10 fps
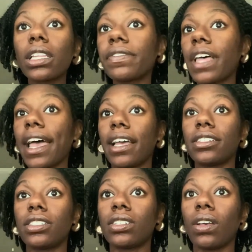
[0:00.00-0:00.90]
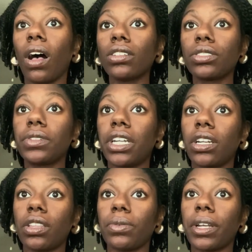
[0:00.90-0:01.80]
of that, also in
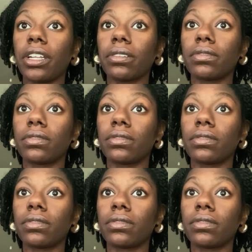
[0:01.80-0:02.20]
another wedding.